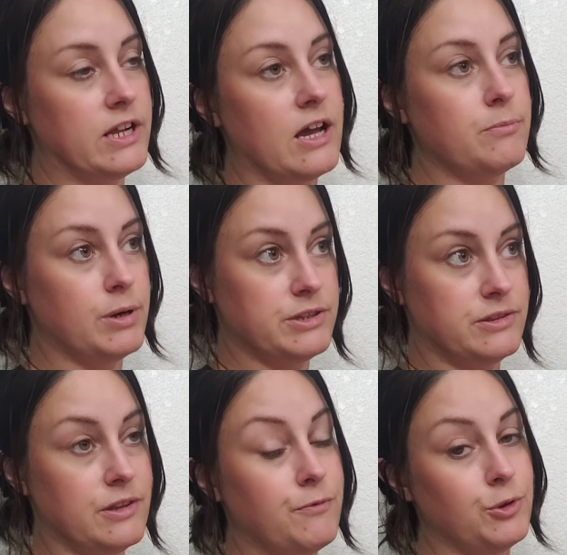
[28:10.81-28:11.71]
I
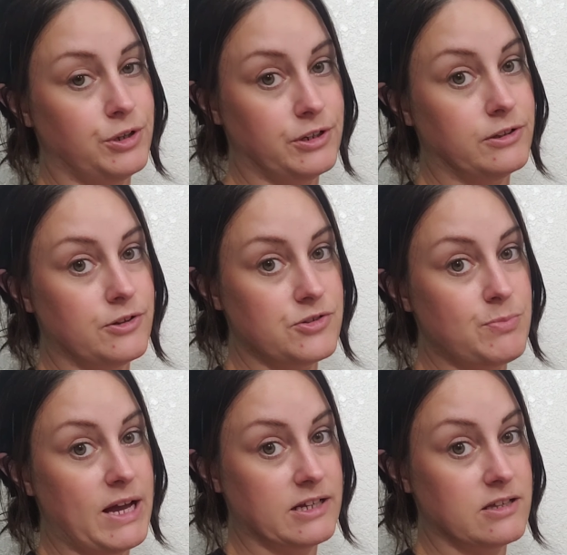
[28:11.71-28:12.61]
put the folded clothes
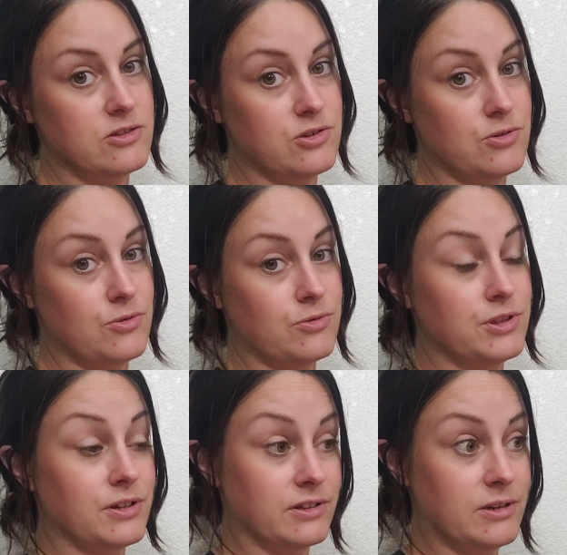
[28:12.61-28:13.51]
back into
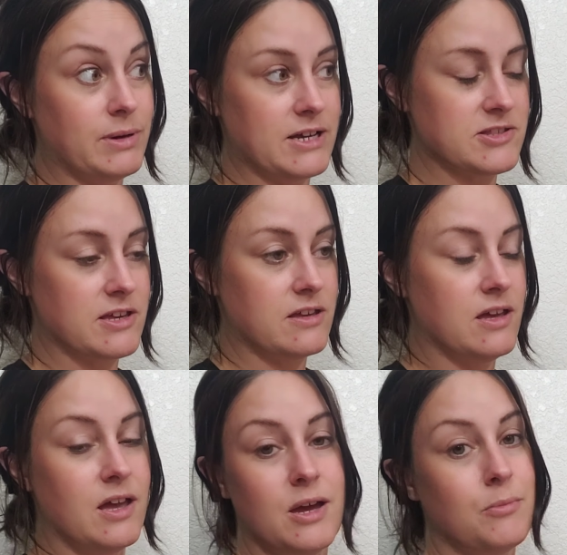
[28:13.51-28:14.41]
the clean basket,
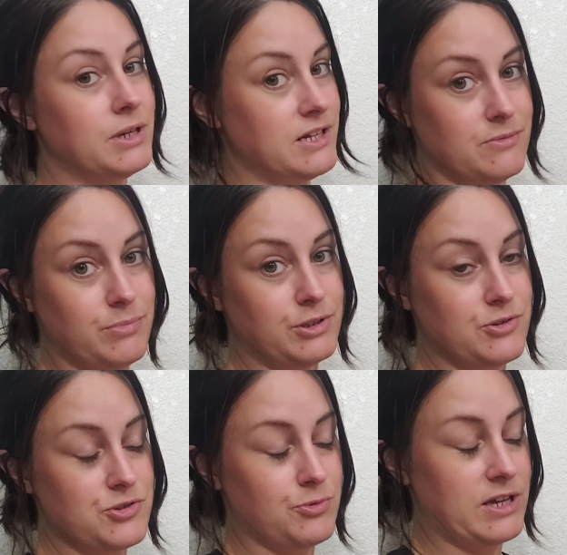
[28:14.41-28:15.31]
but I didn't put
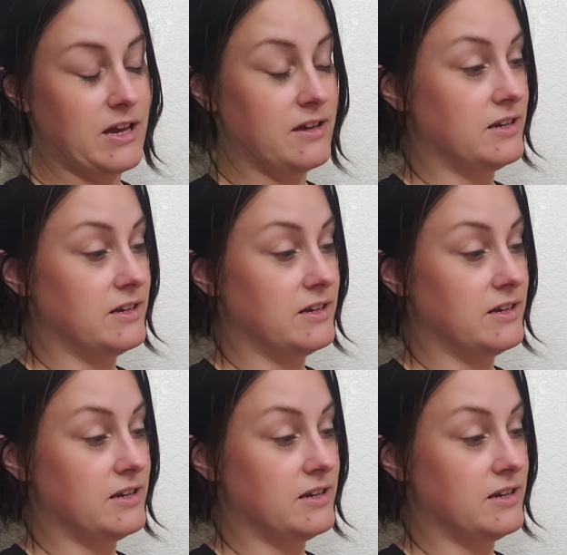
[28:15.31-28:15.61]
those away yet.